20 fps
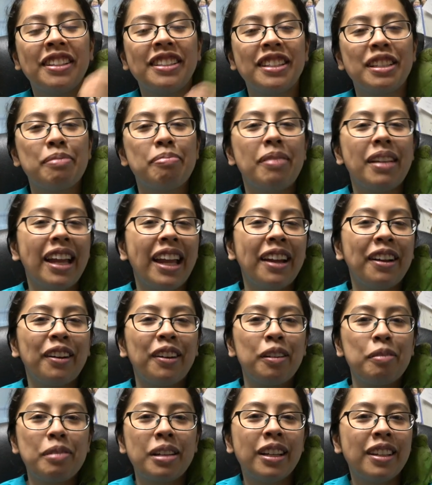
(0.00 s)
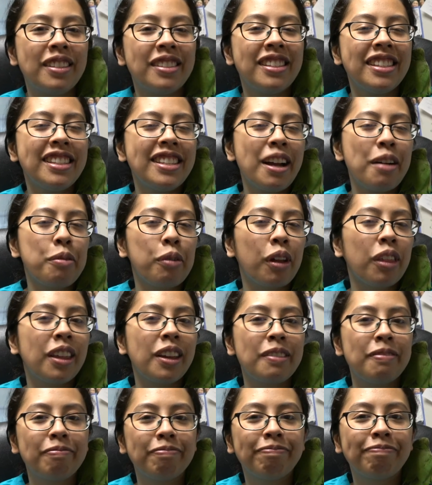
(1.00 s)
display anger because it's not worth
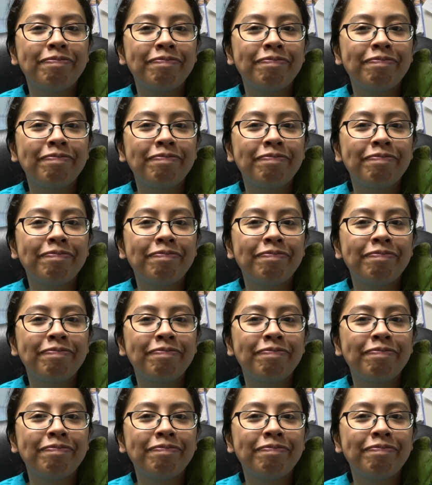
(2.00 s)
it.